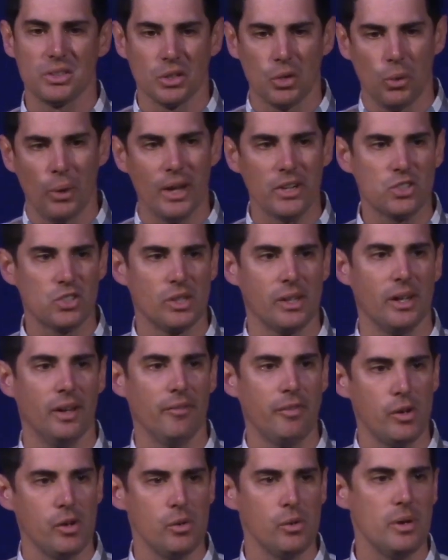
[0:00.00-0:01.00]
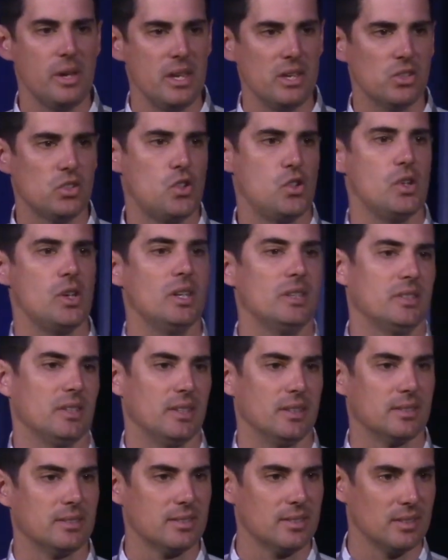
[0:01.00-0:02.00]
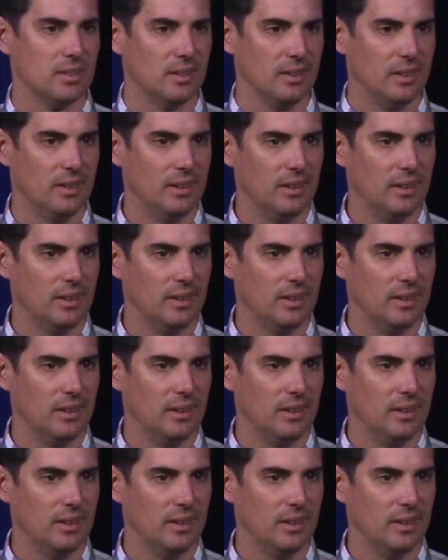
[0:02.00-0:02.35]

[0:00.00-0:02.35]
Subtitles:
the question of who is Jesus.